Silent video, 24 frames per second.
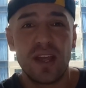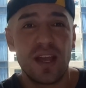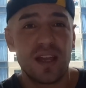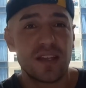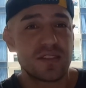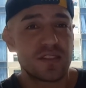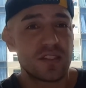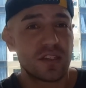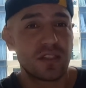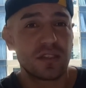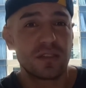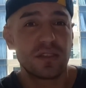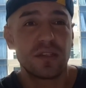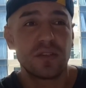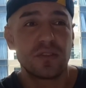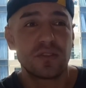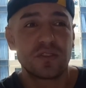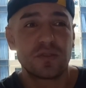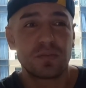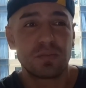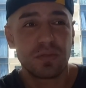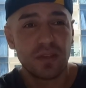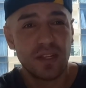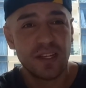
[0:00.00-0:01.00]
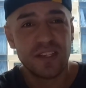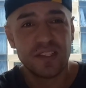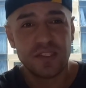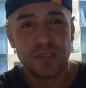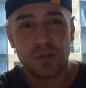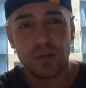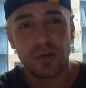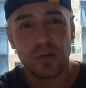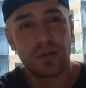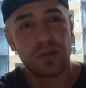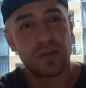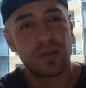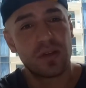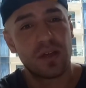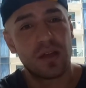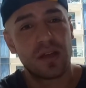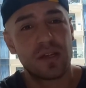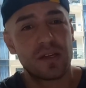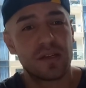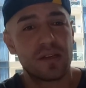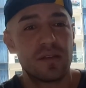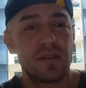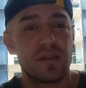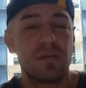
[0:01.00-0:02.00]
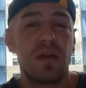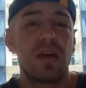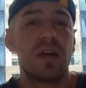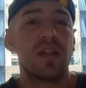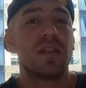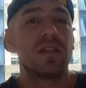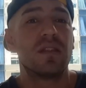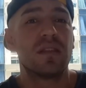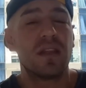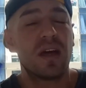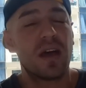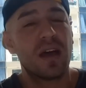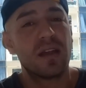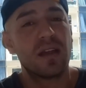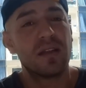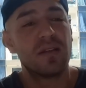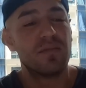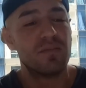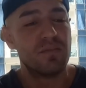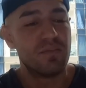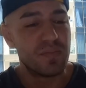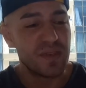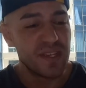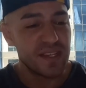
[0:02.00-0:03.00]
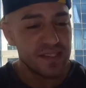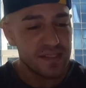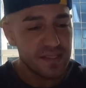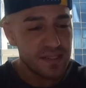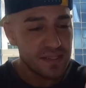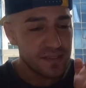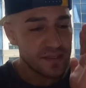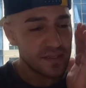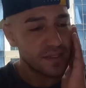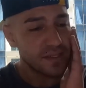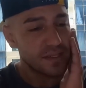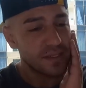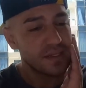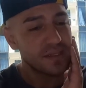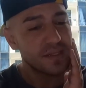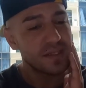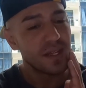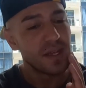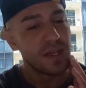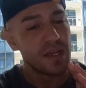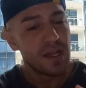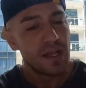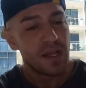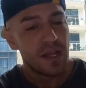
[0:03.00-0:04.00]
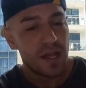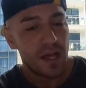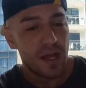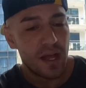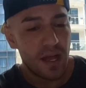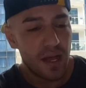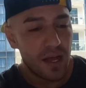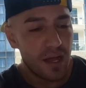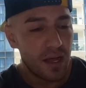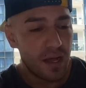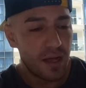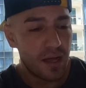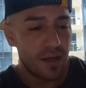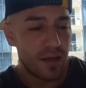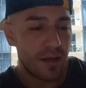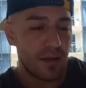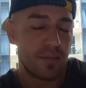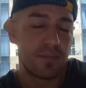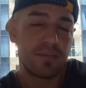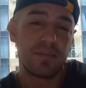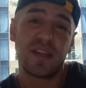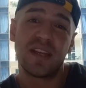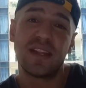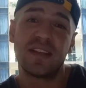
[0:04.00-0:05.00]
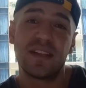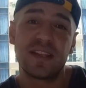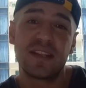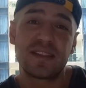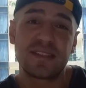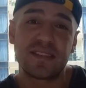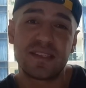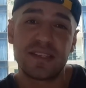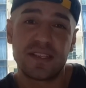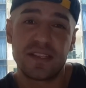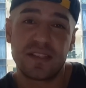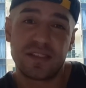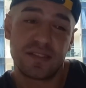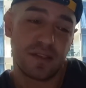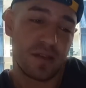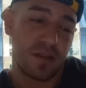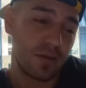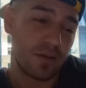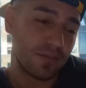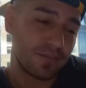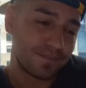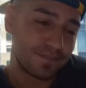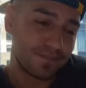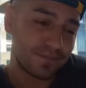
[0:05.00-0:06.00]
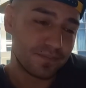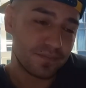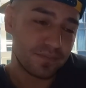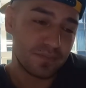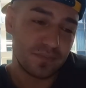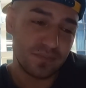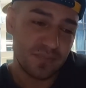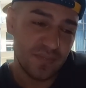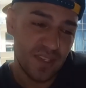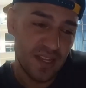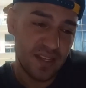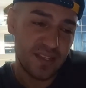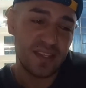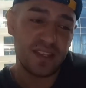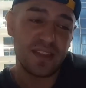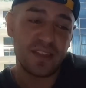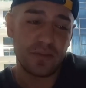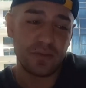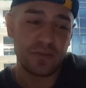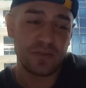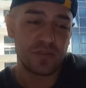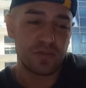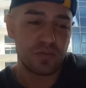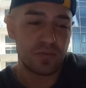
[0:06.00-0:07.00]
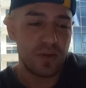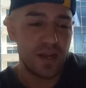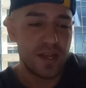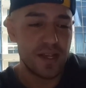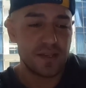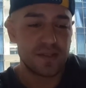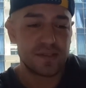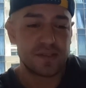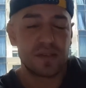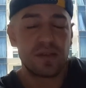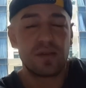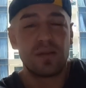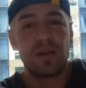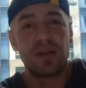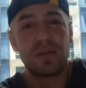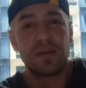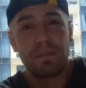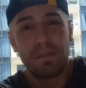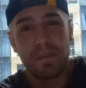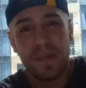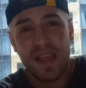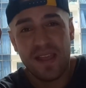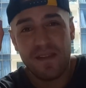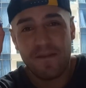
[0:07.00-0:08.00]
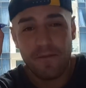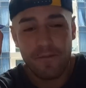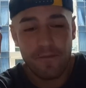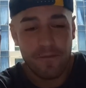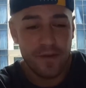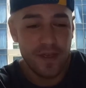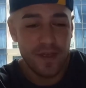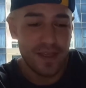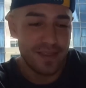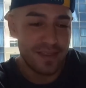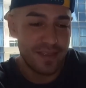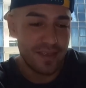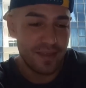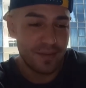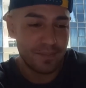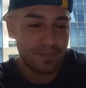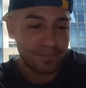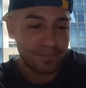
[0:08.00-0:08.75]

has a closed place order on a lot of businesses. And let's see, so I said there was a raise. So on May 5th,